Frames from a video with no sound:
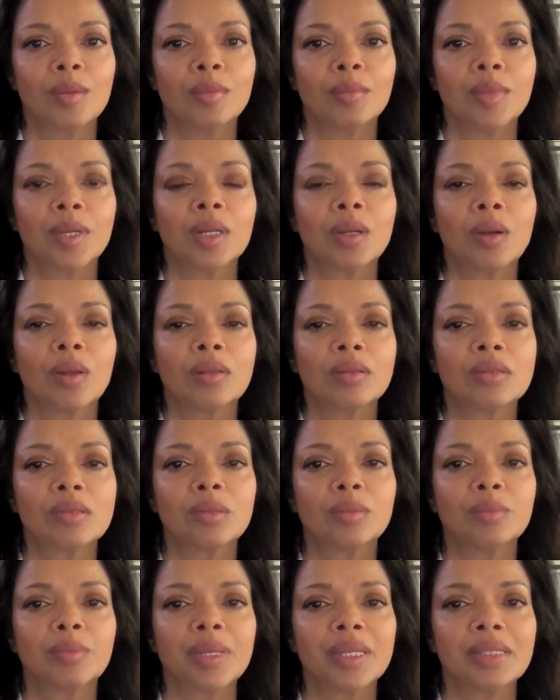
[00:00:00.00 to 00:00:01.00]
but also
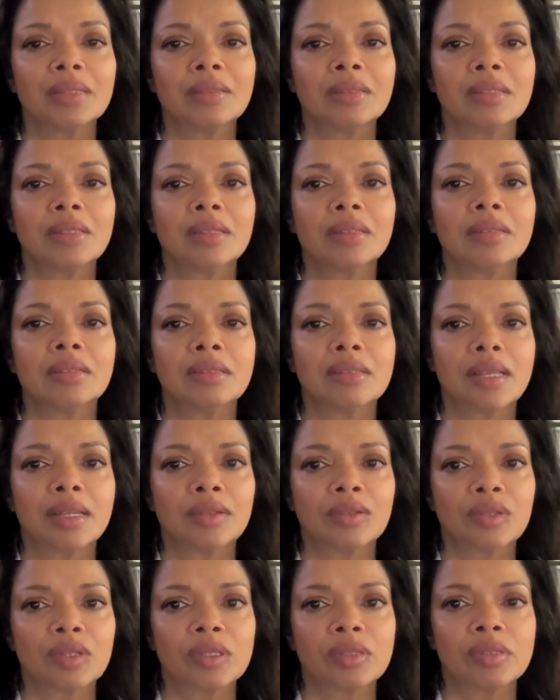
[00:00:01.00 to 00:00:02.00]
builds
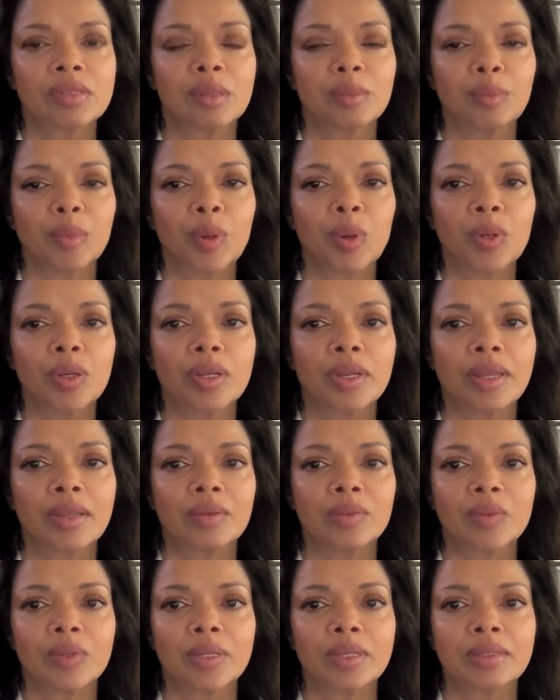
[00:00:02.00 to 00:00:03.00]
essential support
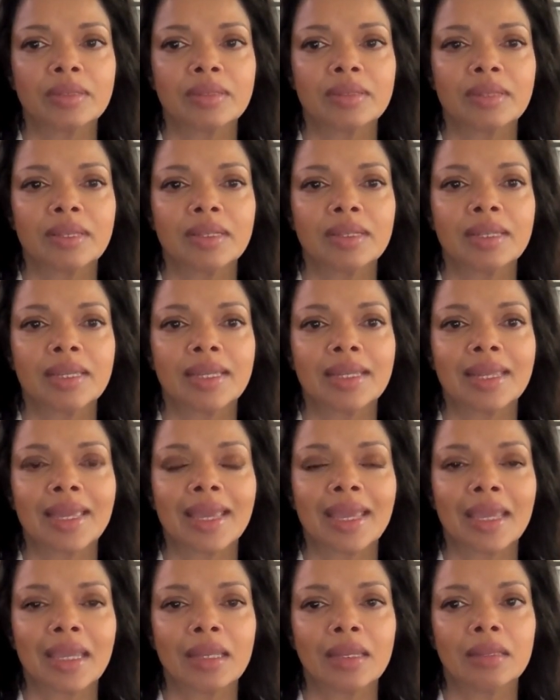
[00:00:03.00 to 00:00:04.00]
networks that can
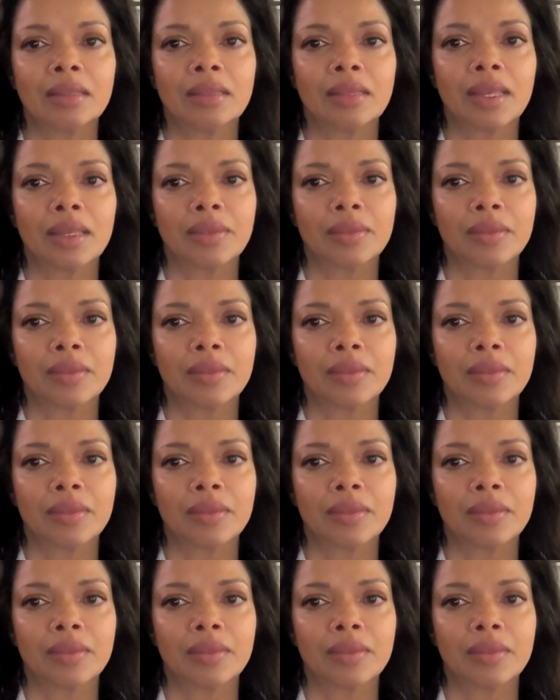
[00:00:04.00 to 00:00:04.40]
aid in their